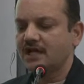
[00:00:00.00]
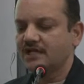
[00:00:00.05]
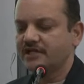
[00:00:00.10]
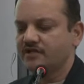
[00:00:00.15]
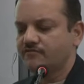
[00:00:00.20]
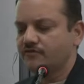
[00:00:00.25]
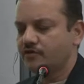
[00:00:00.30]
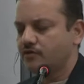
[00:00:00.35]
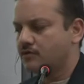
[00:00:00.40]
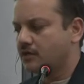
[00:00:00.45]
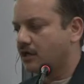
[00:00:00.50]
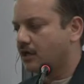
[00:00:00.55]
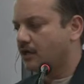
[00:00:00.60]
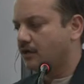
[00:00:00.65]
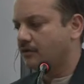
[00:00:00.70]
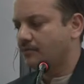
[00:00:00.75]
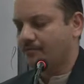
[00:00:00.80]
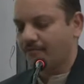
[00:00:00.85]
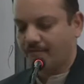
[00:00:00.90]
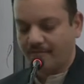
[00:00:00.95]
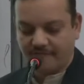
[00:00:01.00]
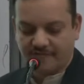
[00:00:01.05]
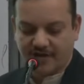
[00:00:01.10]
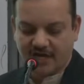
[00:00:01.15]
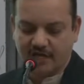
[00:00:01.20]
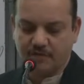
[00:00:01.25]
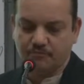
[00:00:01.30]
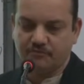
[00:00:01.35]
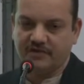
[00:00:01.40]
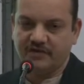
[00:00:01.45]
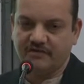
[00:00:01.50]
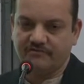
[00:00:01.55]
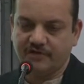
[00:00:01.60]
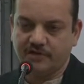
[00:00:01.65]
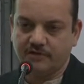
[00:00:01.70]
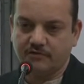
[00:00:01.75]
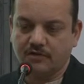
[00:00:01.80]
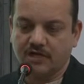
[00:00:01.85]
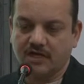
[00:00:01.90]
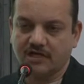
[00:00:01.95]
I'll give you a very brief
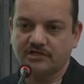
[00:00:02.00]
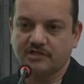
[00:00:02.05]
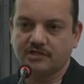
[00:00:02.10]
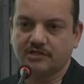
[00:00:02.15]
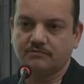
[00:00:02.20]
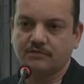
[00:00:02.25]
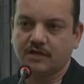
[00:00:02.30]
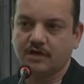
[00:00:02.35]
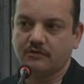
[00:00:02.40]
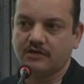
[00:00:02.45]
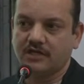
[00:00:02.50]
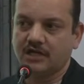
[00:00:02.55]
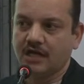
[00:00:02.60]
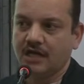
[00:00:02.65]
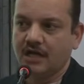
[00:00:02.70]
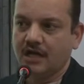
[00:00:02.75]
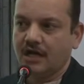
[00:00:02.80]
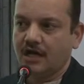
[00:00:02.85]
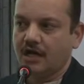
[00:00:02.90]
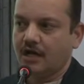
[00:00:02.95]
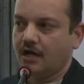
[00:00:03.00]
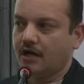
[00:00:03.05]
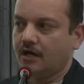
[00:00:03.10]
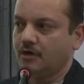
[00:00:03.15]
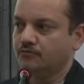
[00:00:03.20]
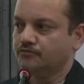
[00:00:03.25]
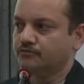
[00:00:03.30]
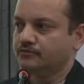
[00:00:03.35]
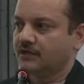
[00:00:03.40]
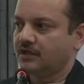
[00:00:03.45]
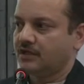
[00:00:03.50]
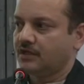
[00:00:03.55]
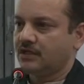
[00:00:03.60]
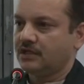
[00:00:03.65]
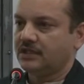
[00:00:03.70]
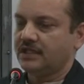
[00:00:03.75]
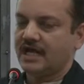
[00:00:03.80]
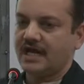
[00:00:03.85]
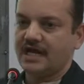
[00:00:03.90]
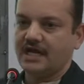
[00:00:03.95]
introduction about the
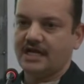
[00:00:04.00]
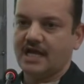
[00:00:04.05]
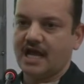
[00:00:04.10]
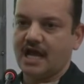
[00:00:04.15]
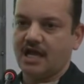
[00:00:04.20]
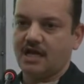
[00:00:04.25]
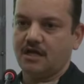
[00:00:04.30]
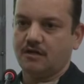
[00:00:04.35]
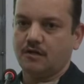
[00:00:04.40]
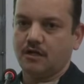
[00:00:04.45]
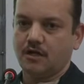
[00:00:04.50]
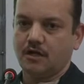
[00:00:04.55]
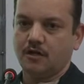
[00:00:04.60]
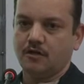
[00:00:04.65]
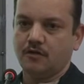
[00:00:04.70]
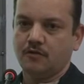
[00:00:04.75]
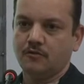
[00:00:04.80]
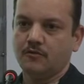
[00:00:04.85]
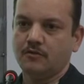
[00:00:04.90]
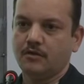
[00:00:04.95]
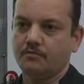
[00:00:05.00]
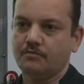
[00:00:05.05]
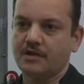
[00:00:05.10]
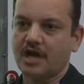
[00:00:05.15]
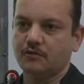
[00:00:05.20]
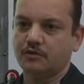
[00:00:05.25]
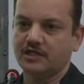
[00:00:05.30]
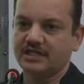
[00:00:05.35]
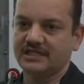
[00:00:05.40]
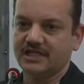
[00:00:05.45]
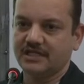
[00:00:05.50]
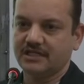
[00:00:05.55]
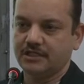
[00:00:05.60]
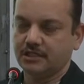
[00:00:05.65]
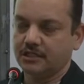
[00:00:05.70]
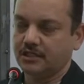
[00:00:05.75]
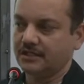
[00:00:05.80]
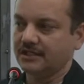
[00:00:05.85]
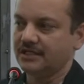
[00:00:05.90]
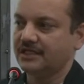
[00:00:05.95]
entire power
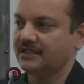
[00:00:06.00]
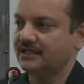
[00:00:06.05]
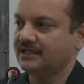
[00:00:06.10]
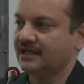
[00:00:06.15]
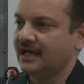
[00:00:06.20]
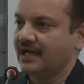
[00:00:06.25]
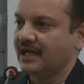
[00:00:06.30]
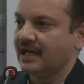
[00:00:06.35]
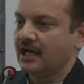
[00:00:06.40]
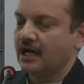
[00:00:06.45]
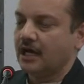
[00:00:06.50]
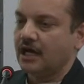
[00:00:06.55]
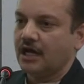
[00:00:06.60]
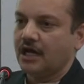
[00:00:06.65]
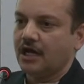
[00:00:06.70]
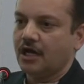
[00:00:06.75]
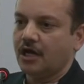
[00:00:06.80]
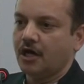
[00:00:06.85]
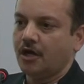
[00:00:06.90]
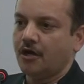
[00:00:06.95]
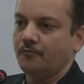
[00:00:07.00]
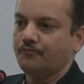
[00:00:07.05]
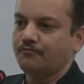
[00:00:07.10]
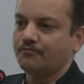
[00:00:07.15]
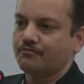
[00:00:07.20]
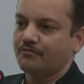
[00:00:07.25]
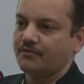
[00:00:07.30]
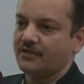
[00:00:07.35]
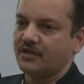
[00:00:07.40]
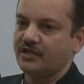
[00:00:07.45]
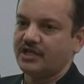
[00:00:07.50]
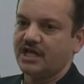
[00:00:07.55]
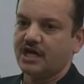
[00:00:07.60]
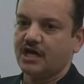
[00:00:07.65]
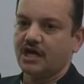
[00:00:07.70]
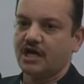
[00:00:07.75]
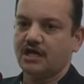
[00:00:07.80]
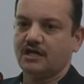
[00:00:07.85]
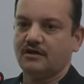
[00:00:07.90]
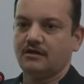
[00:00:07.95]
sector. There
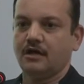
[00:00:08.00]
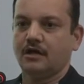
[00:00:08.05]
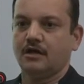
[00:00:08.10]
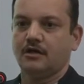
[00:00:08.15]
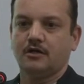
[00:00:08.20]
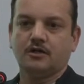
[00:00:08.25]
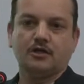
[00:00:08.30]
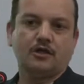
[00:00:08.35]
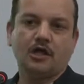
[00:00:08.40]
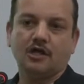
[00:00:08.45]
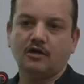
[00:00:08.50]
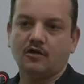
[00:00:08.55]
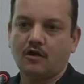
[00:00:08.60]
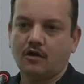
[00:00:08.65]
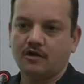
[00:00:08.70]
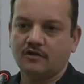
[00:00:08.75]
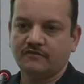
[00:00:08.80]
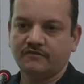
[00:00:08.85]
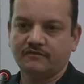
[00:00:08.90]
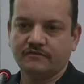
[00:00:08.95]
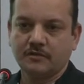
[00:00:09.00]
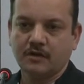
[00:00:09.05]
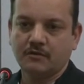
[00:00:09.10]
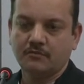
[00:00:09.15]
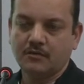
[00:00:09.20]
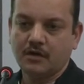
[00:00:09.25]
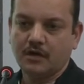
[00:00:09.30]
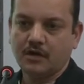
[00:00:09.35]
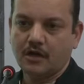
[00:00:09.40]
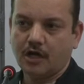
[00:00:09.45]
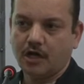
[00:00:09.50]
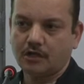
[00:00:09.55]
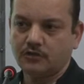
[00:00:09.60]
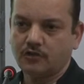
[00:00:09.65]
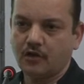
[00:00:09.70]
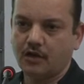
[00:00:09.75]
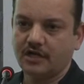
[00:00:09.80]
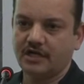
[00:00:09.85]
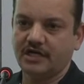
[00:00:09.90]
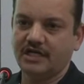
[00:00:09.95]
are a lot of
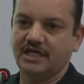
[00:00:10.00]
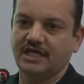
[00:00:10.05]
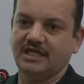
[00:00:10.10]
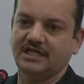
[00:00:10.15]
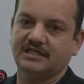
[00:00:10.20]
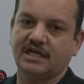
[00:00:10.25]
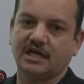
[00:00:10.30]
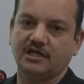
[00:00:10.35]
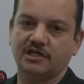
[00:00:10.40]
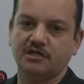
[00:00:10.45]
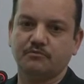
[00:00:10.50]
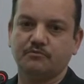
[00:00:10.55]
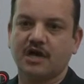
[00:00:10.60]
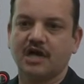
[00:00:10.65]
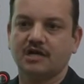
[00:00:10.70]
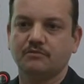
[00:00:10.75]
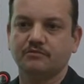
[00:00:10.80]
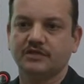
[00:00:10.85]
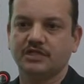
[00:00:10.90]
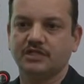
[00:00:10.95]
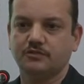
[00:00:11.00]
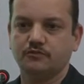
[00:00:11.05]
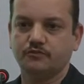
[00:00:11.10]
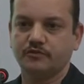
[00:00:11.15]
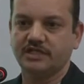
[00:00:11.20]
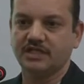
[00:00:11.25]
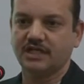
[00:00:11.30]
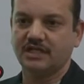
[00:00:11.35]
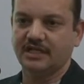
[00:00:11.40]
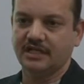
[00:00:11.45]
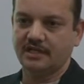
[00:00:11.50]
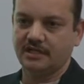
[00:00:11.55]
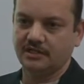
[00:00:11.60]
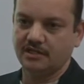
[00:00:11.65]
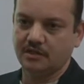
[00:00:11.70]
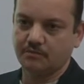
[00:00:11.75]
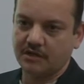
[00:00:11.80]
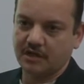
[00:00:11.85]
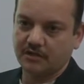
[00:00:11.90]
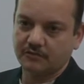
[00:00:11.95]
authorities and departments which are there
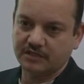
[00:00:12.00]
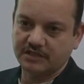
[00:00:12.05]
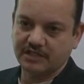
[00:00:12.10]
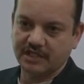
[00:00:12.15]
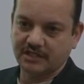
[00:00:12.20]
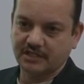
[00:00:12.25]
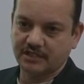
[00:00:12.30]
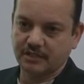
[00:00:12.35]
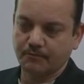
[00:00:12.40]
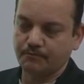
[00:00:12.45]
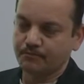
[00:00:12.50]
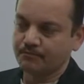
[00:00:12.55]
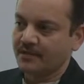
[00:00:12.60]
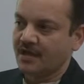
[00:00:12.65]
in the power sector.